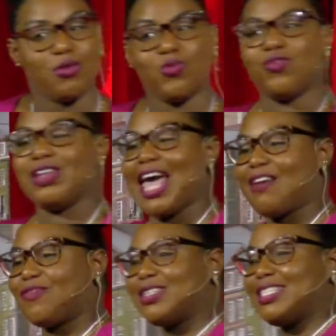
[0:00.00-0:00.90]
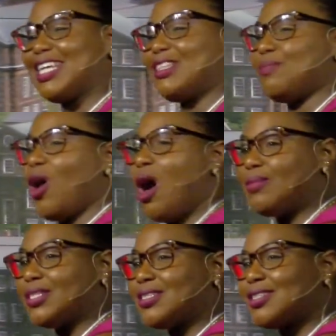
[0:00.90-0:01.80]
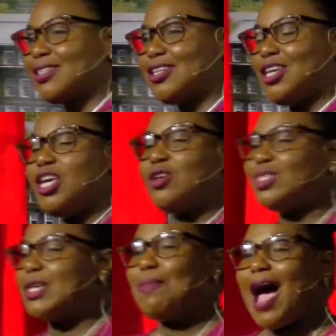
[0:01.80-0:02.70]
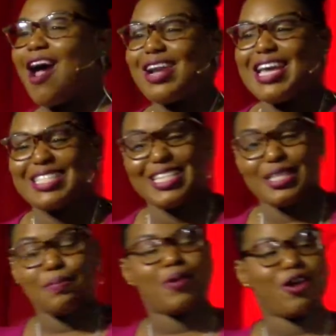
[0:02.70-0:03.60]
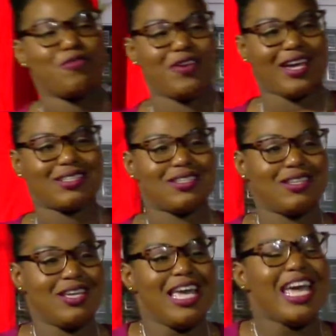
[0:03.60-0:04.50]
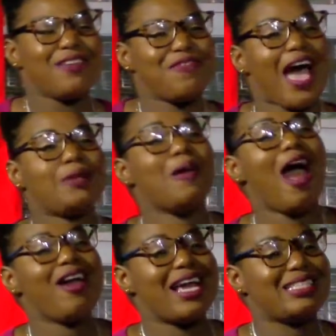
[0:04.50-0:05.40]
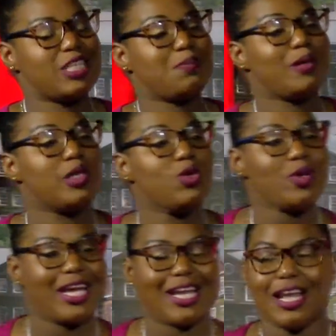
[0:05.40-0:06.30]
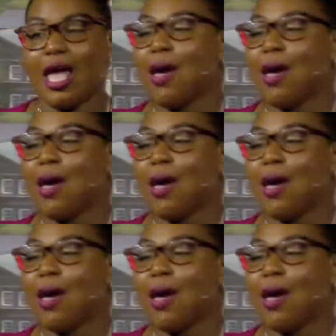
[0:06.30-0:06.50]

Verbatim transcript: removal efforts in the Bahamas. You see, paradise isn't perfect. In fact, paradise is polluted